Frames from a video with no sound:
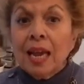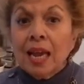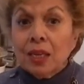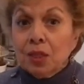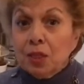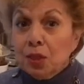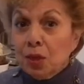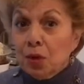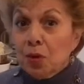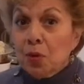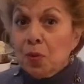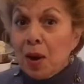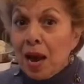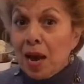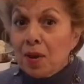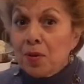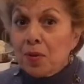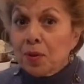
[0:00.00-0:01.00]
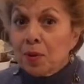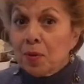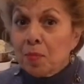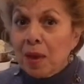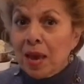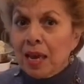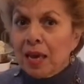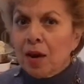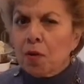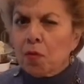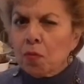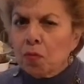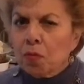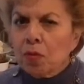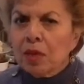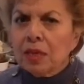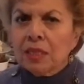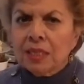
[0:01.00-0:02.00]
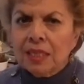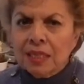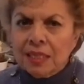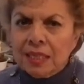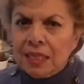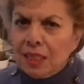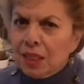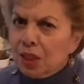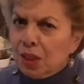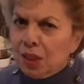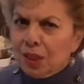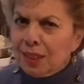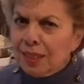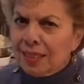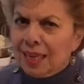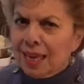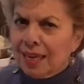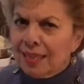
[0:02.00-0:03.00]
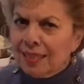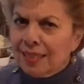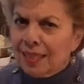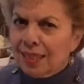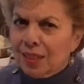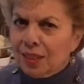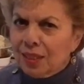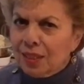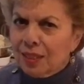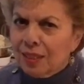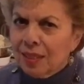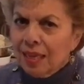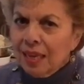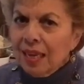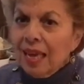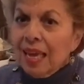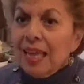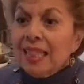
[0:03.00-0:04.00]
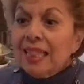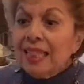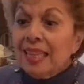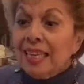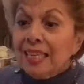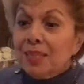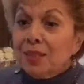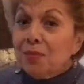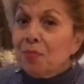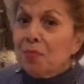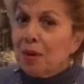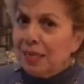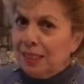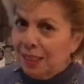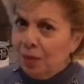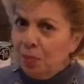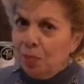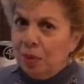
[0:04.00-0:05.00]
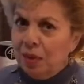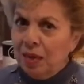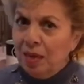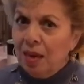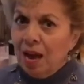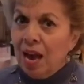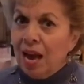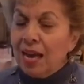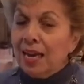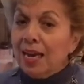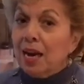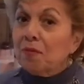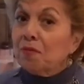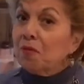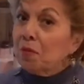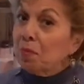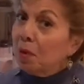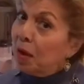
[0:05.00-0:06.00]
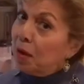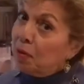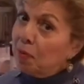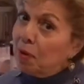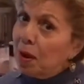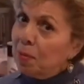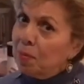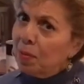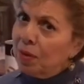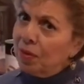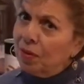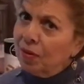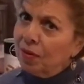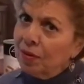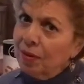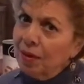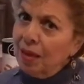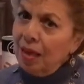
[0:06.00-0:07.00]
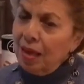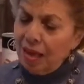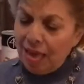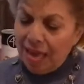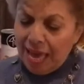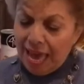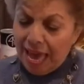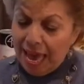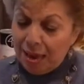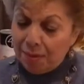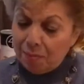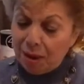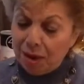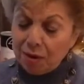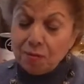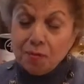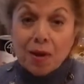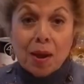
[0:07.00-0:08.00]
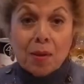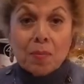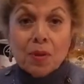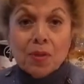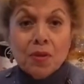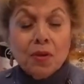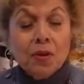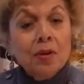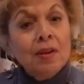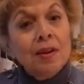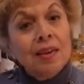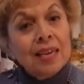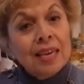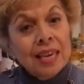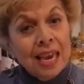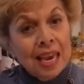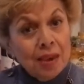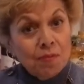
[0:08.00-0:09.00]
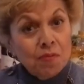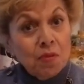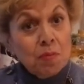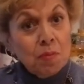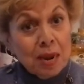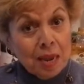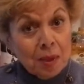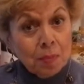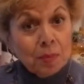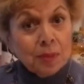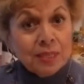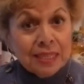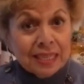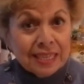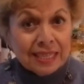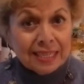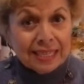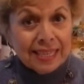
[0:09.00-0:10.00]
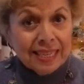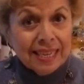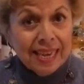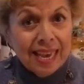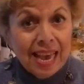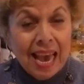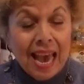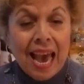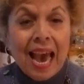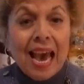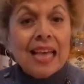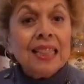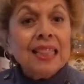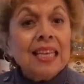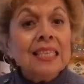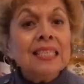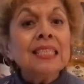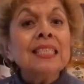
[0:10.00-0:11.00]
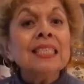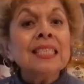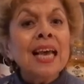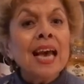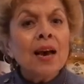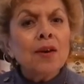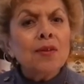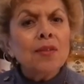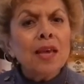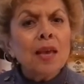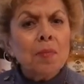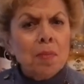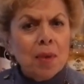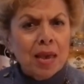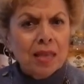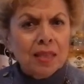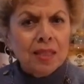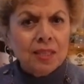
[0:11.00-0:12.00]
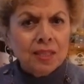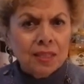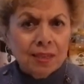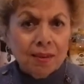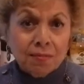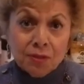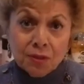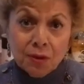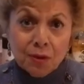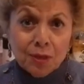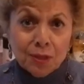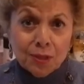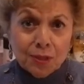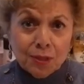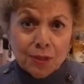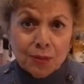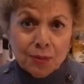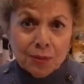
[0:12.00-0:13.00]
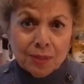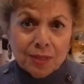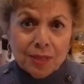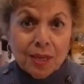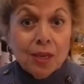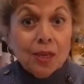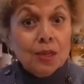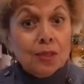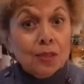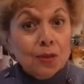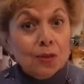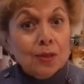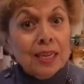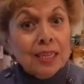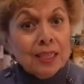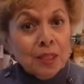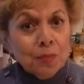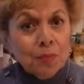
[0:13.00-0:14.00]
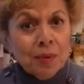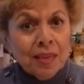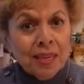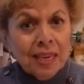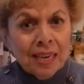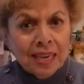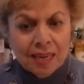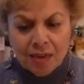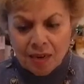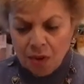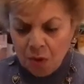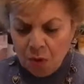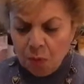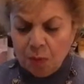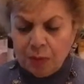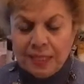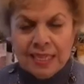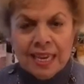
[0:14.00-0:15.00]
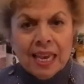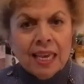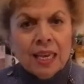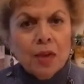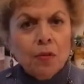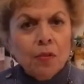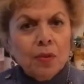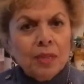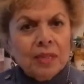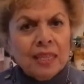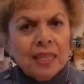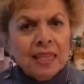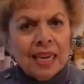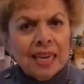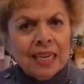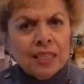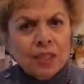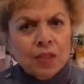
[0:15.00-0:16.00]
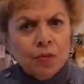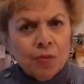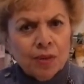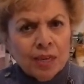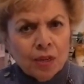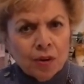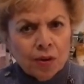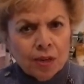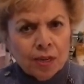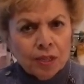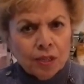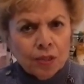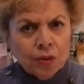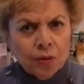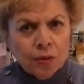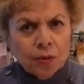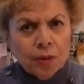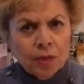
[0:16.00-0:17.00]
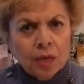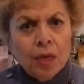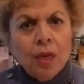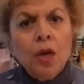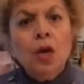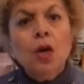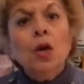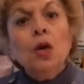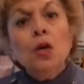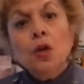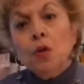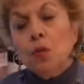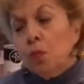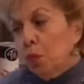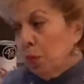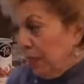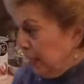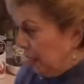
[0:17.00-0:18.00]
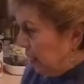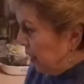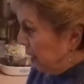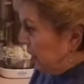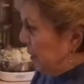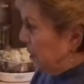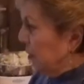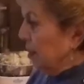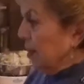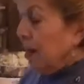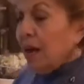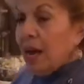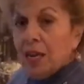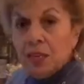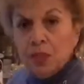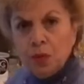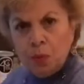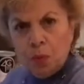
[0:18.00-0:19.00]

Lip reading: and show you how you can make a really delicious side dish. This recipe I got from my grandmother. And my grandmother came from Naples, Italy, and this is how they make the stuffed artichokes. So let's begin with taking a really nice green artichoke. You rinse it under